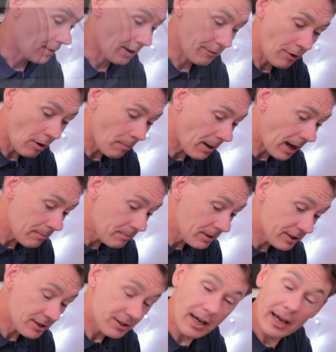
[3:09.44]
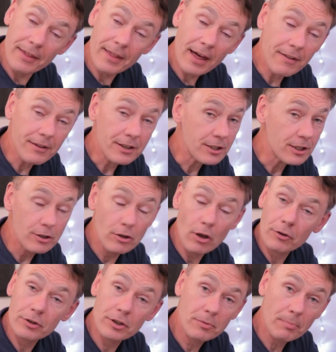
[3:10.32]
They've not paid me to say that. This is
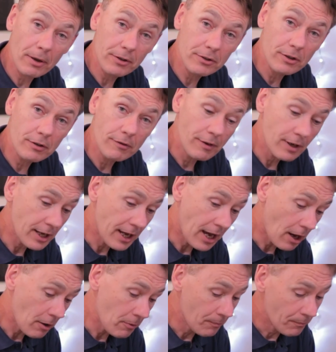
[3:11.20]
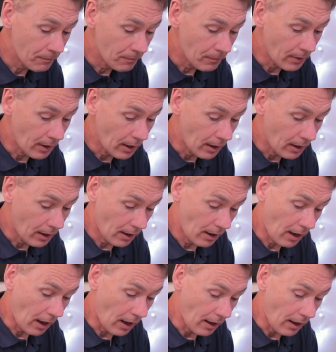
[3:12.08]
not a sponsored video.
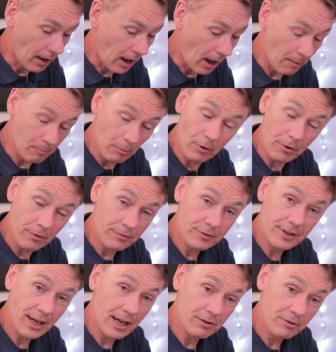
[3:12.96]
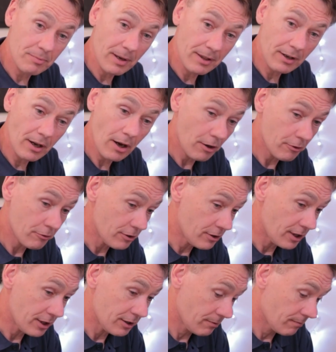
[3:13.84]
I bought Soundsmith
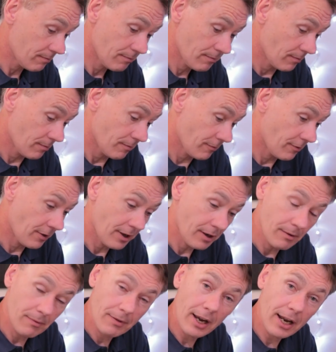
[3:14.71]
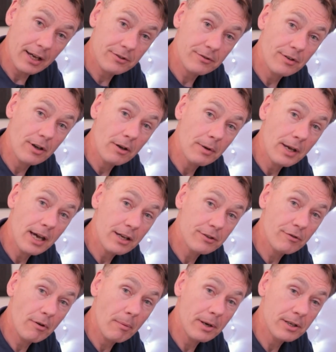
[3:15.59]
cartridges for the last few
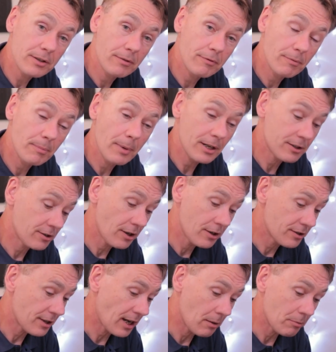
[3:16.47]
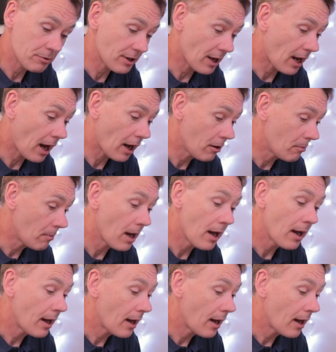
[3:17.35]
years for my turntables at home.